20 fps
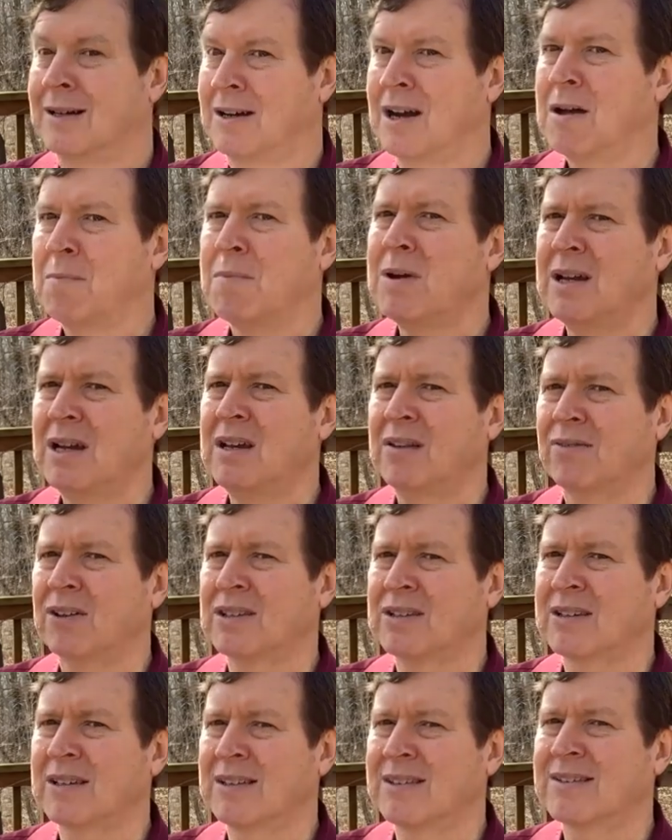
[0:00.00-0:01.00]
Not many of
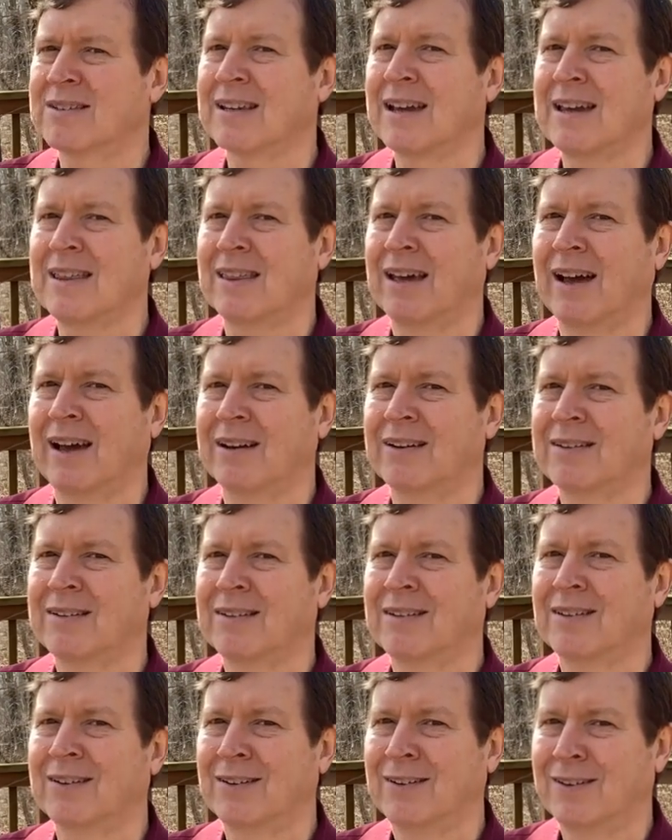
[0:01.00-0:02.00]
us can say that,
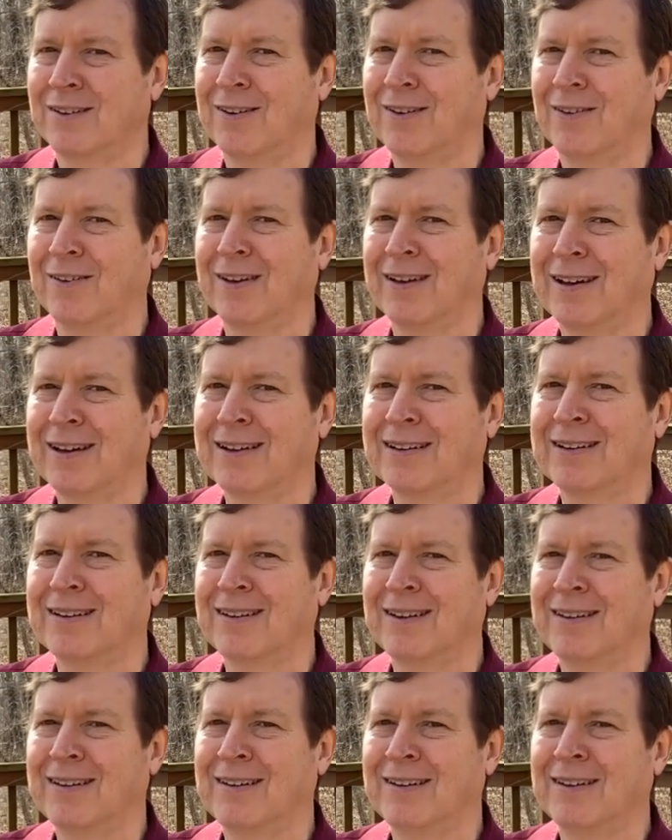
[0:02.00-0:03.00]
okay?
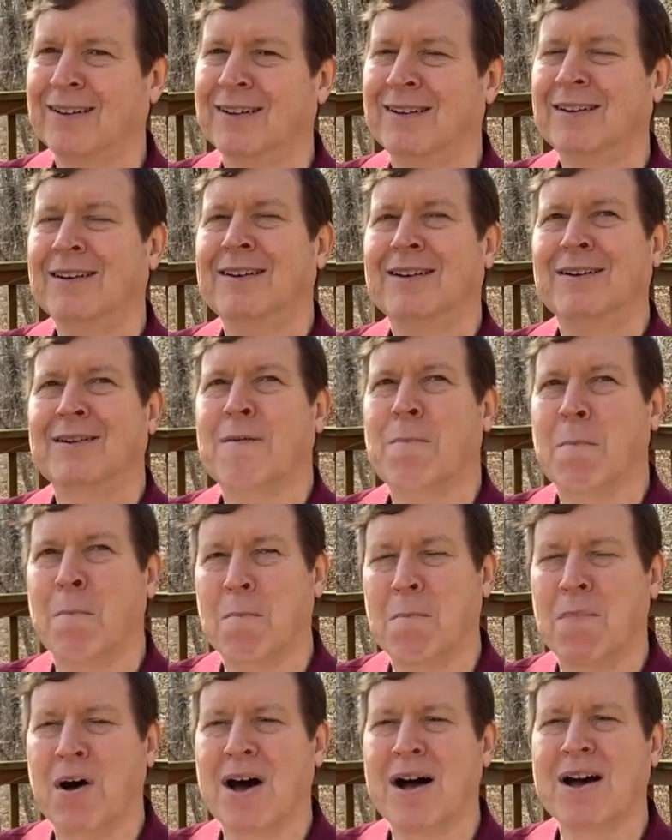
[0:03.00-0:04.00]

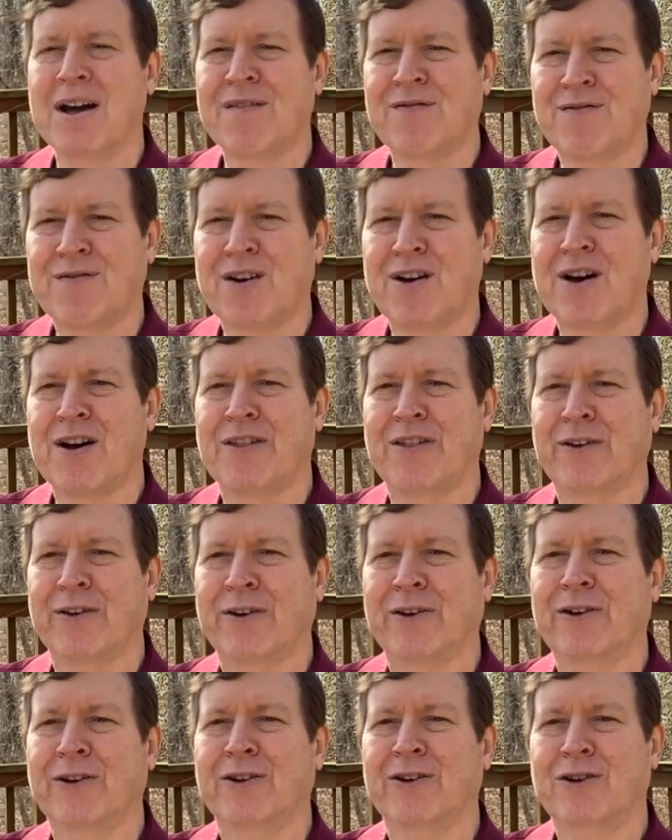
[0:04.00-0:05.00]
My
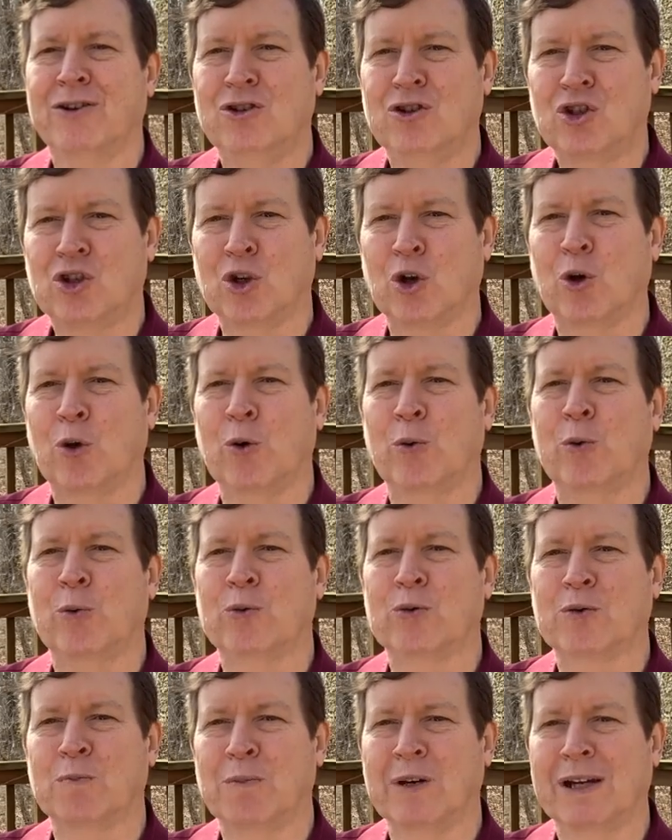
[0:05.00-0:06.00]
father
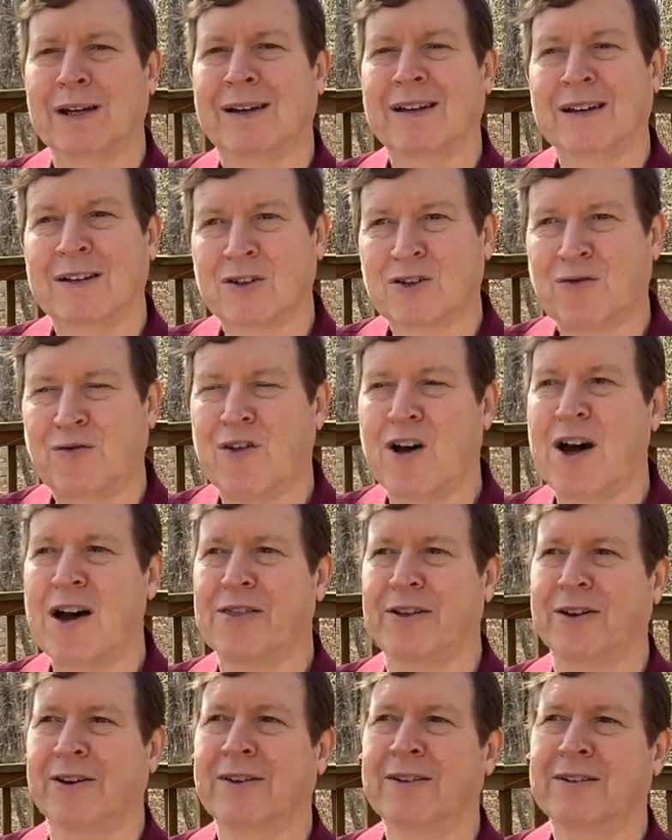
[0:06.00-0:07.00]
chose me. His
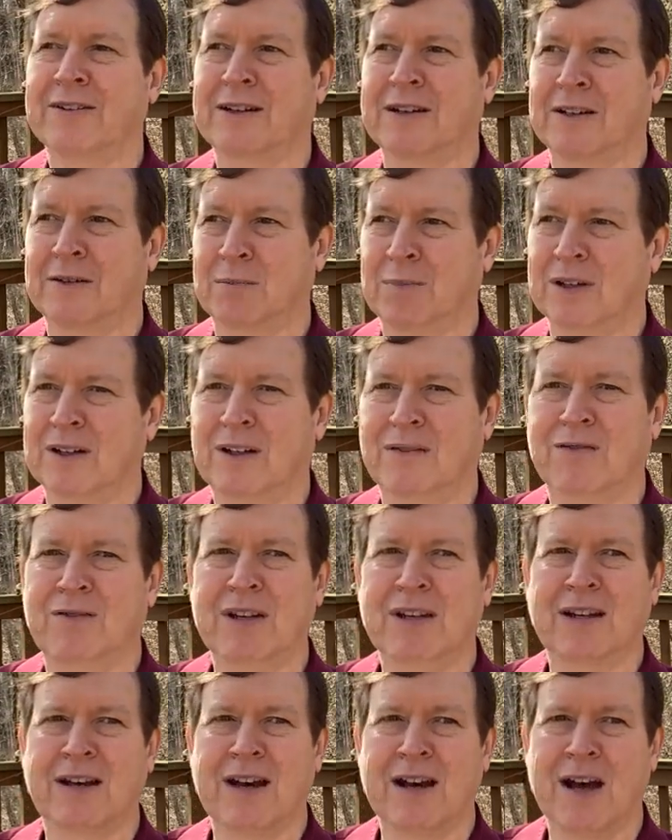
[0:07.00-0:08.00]
father had been a
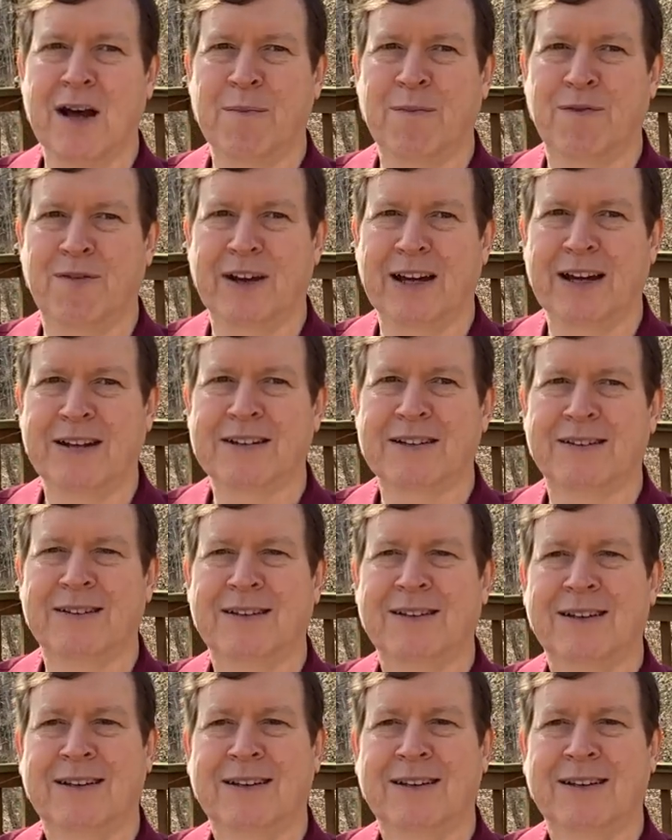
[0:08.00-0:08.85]
Vietnam vet.